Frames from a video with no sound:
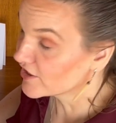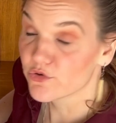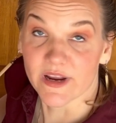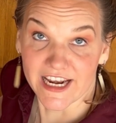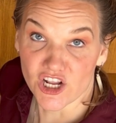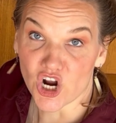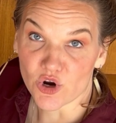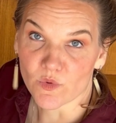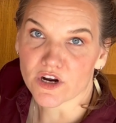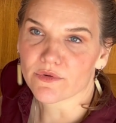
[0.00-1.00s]
creating
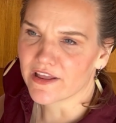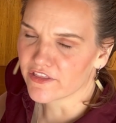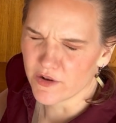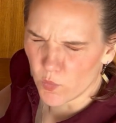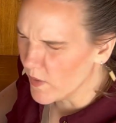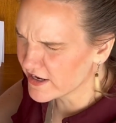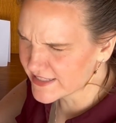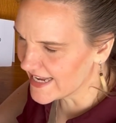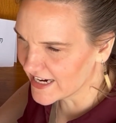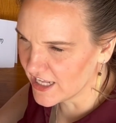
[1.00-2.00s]
artwork rather than where's
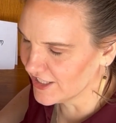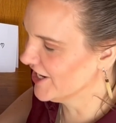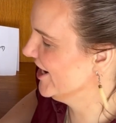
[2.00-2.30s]
that color?